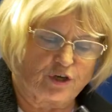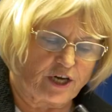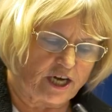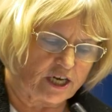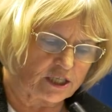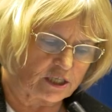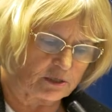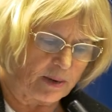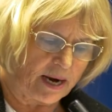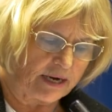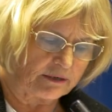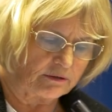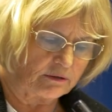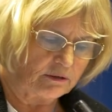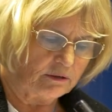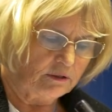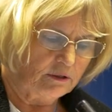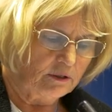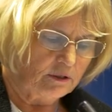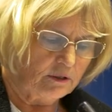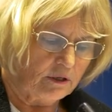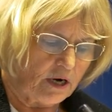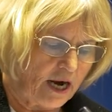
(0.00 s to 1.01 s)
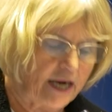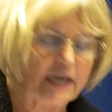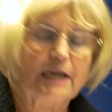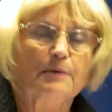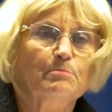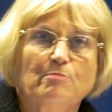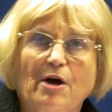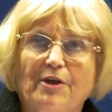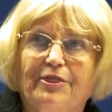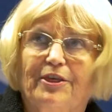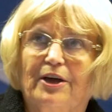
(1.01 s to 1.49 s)
tradesman and
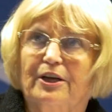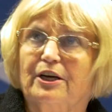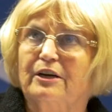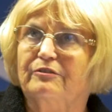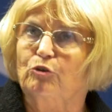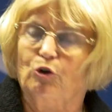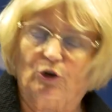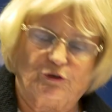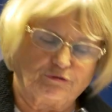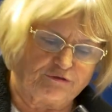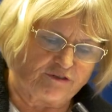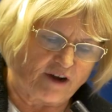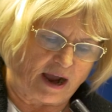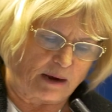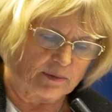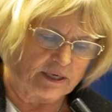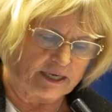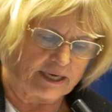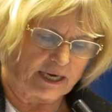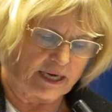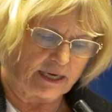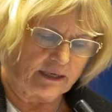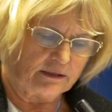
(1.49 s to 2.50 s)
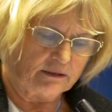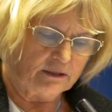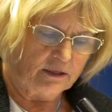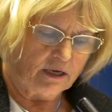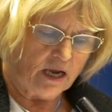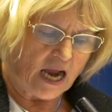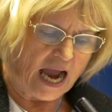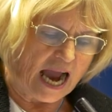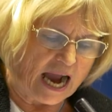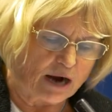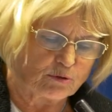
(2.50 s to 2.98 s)
a mother of good family.
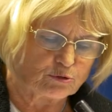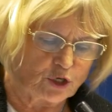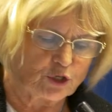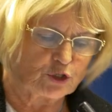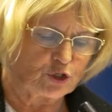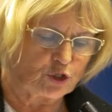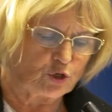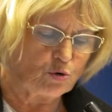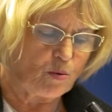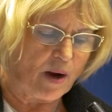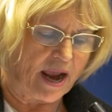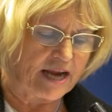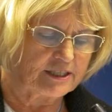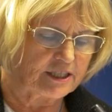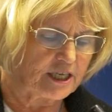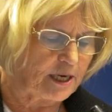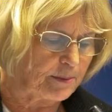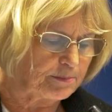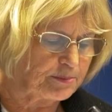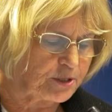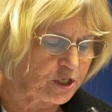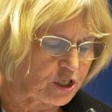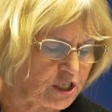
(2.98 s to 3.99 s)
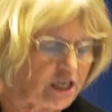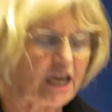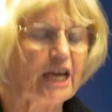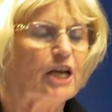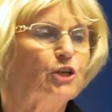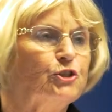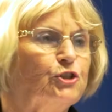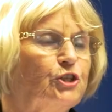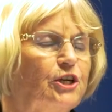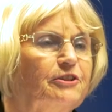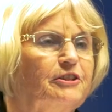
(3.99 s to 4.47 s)
How did you end up
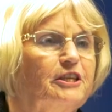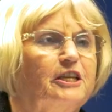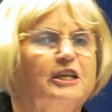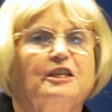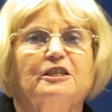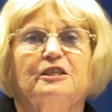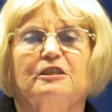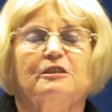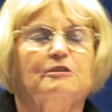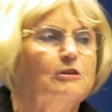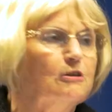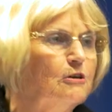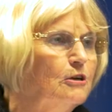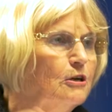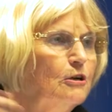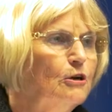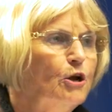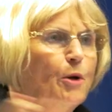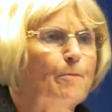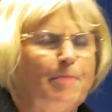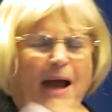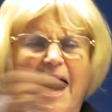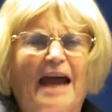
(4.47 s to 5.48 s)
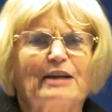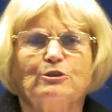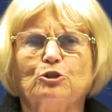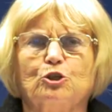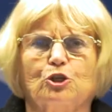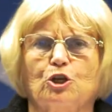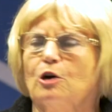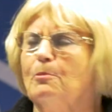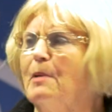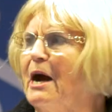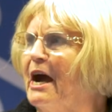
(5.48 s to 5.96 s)
staging these
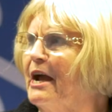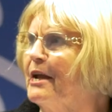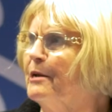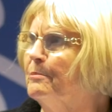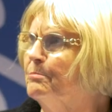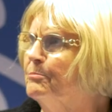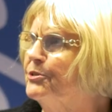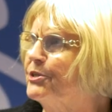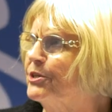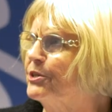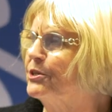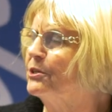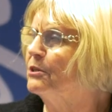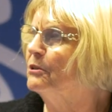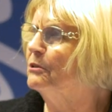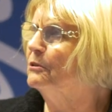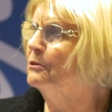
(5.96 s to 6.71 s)
pantomimes?"